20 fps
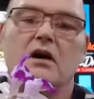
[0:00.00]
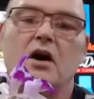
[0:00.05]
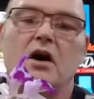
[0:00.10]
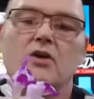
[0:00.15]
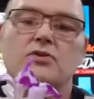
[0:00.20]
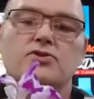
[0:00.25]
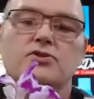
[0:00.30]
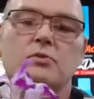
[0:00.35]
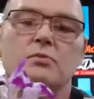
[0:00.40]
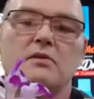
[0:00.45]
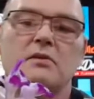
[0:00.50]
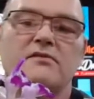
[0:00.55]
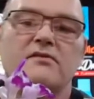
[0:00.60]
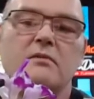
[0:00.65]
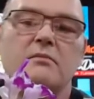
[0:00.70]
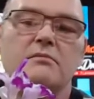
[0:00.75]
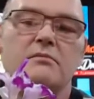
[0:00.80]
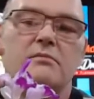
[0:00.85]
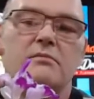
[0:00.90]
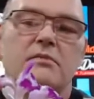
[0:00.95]
on some of
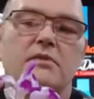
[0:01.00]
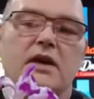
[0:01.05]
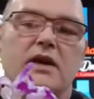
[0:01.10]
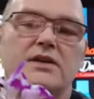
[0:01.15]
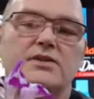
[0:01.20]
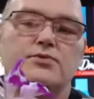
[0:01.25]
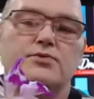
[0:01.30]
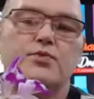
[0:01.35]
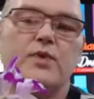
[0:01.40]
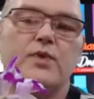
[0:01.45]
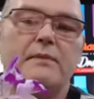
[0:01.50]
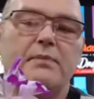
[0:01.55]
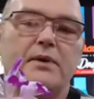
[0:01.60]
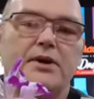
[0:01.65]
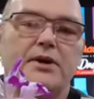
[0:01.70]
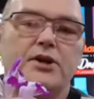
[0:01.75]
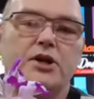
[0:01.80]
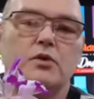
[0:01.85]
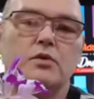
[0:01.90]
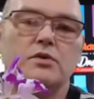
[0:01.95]
them, it's
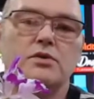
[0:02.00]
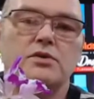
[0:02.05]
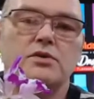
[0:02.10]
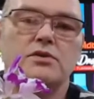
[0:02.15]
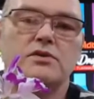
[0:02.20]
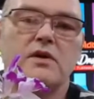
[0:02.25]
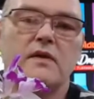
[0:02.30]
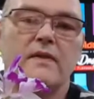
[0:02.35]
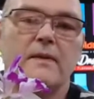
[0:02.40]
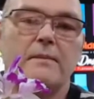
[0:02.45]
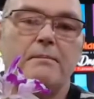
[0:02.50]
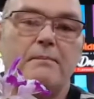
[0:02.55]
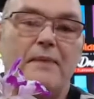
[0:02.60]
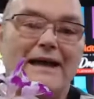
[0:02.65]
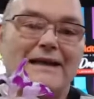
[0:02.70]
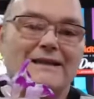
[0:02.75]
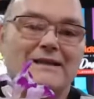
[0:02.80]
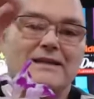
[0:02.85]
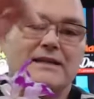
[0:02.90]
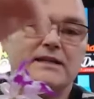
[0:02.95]
reproduced the
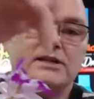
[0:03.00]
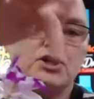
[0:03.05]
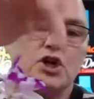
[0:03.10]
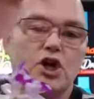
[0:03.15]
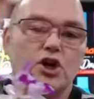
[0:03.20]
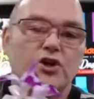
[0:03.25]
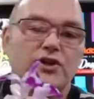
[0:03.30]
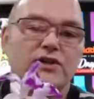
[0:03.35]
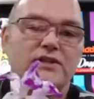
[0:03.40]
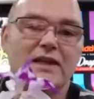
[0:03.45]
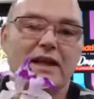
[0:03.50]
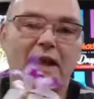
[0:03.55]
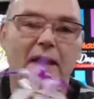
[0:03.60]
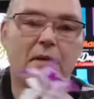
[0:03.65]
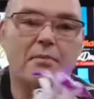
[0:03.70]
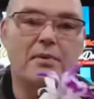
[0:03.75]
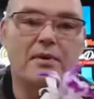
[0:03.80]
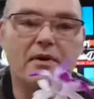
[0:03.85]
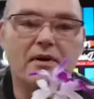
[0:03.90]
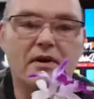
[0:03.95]
pattern that it's got on its
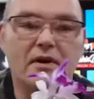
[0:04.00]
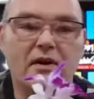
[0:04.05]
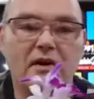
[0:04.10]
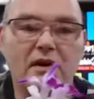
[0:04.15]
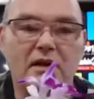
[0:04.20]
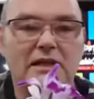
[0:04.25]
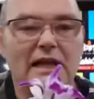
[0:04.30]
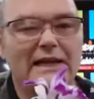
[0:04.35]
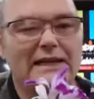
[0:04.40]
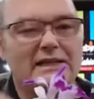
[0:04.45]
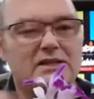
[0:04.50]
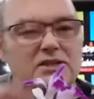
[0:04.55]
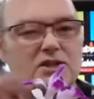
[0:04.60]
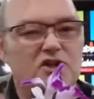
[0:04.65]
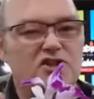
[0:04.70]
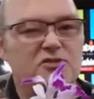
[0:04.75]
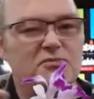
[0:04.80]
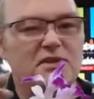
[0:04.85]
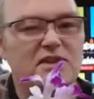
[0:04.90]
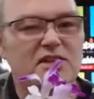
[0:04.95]
lip. Like it's
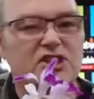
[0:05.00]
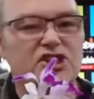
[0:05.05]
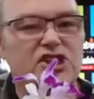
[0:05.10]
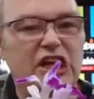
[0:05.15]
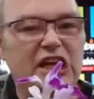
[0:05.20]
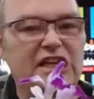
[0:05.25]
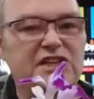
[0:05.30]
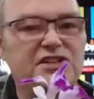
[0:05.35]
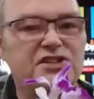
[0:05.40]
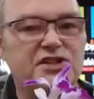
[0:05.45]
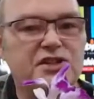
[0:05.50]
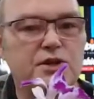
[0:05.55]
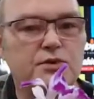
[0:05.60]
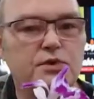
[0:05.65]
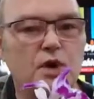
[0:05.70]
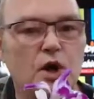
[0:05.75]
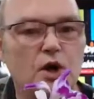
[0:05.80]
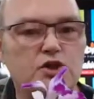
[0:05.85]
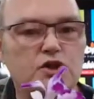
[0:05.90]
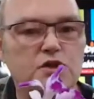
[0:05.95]
got some of the genes in the
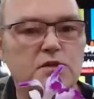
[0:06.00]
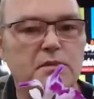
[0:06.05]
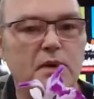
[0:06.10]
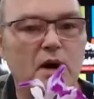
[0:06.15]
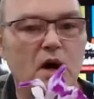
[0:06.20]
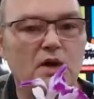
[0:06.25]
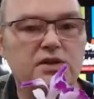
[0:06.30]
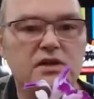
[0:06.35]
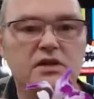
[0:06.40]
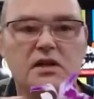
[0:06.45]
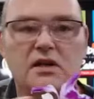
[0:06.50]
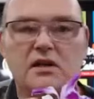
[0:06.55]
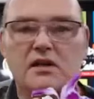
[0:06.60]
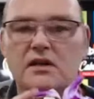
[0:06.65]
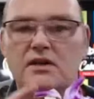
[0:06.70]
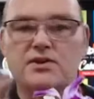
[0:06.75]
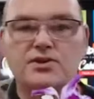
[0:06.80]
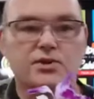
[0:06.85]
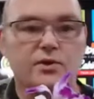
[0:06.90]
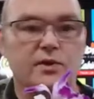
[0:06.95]
wrong spot.
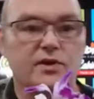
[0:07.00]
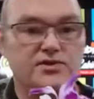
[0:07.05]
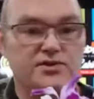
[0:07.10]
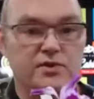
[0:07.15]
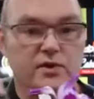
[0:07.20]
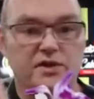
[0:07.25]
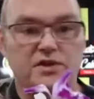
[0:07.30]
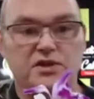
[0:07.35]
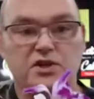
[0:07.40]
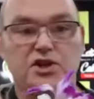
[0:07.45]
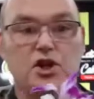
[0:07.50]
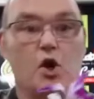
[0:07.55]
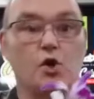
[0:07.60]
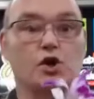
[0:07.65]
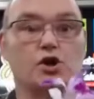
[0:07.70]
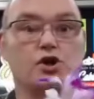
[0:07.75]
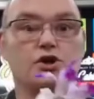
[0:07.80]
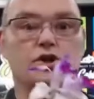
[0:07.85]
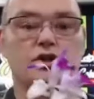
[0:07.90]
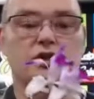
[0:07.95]
So it's grown
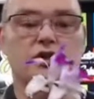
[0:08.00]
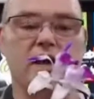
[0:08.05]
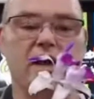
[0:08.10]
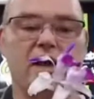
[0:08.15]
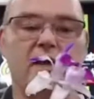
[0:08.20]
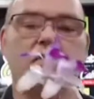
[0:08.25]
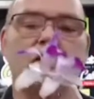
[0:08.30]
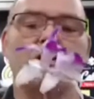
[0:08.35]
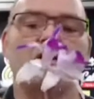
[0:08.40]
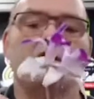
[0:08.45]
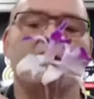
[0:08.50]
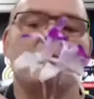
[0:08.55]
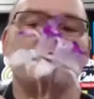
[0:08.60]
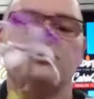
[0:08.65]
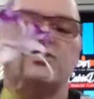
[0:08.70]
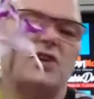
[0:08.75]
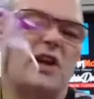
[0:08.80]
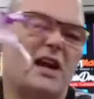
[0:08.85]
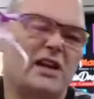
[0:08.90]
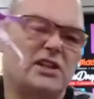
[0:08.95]
another lip.
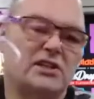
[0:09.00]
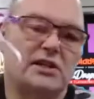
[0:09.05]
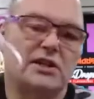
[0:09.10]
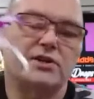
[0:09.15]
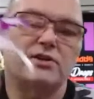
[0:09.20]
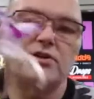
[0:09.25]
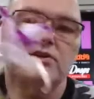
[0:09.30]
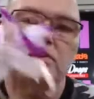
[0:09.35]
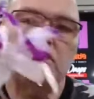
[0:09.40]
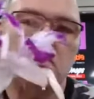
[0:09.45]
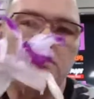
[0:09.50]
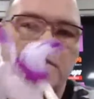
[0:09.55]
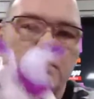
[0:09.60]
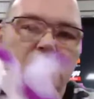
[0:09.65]
It's not actually another lip,